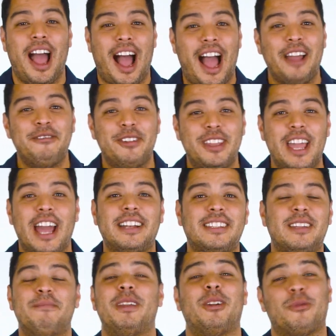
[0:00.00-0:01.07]
I've
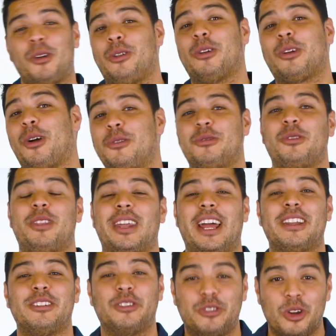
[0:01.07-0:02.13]
yet to meet a roller coaster that
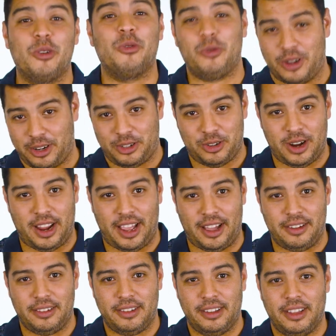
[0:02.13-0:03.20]
I don't want to try out.